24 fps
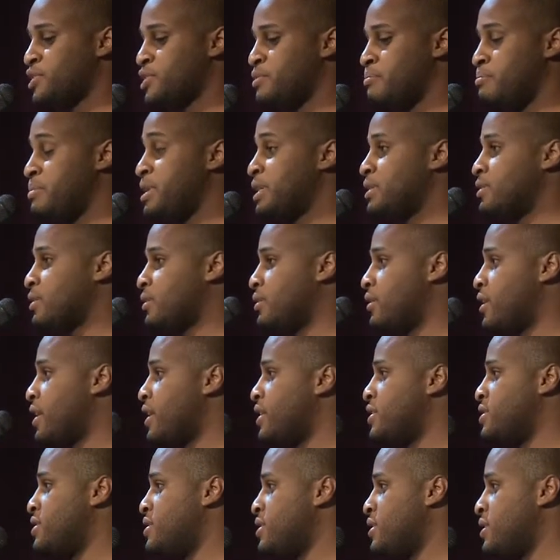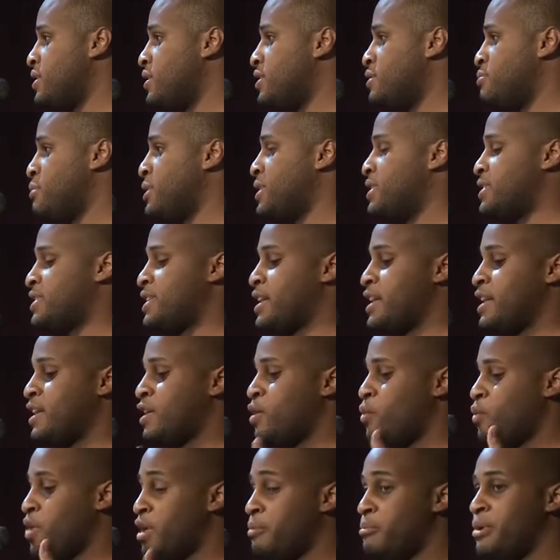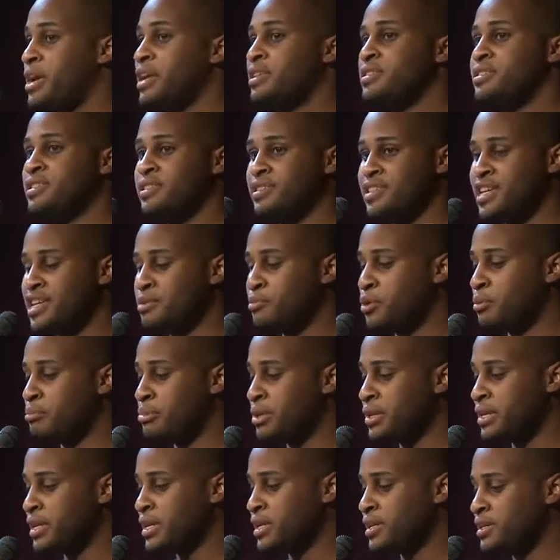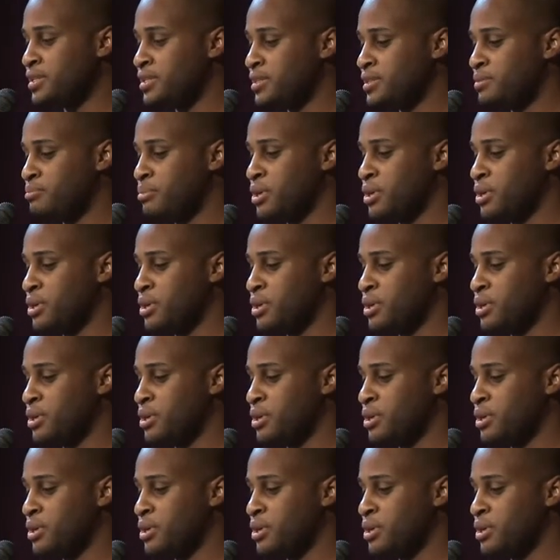should meet their clients' needs by designing well-made and sustainable buildings,